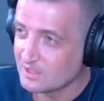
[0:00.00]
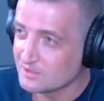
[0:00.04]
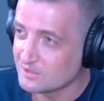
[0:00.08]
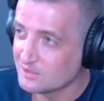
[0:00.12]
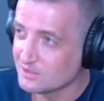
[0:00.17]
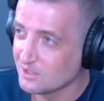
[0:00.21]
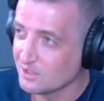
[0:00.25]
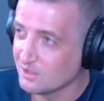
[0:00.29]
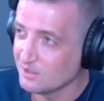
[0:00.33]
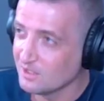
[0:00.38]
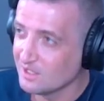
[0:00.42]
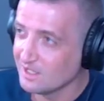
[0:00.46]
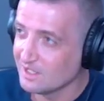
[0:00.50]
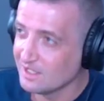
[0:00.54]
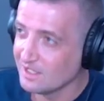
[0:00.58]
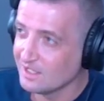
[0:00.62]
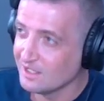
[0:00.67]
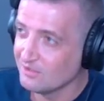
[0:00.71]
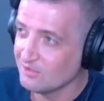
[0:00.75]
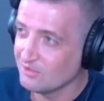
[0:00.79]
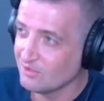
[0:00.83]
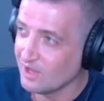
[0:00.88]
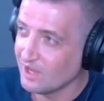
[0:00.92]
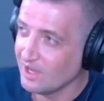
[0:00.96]
So
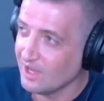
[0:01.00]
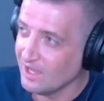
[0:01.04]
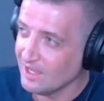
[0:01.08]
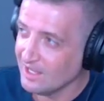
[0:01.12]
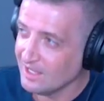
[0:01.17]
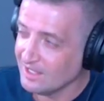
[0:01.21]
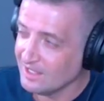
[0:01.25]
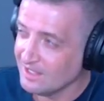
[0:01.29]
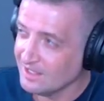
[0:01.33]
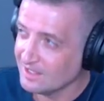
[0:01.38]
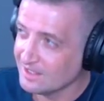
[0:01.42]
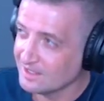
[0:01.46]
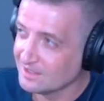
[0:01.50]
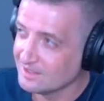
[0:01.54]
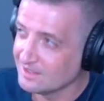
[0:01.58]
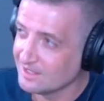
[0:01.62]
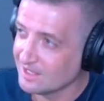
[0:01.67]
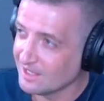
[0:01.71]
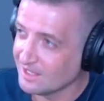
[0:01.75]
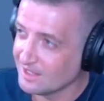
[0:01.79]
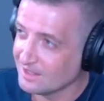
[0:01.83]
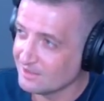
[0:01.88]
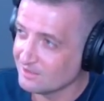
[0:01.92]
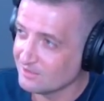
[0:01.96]
if I
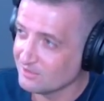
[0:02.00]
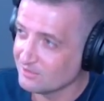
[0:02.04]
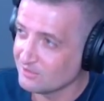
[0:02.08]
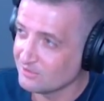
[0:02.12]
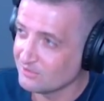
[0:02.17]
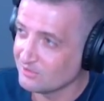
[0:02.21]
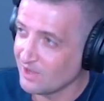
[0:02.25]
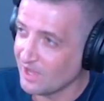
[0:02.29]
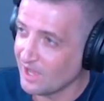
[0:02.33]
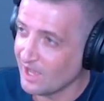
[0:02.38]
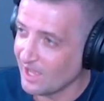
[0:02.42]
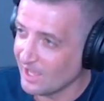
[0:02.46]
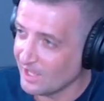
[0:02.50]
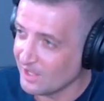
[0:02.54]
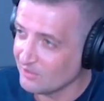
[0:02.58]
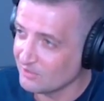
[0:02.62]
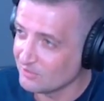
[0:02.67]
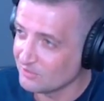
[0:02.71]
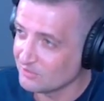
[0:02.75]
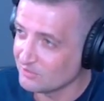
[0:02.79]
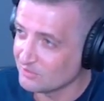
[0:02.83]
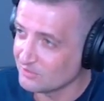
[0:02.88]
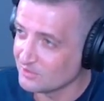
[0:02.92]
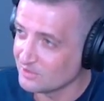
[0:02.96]
get
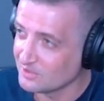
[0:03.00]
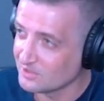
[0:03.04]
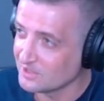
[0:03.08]
5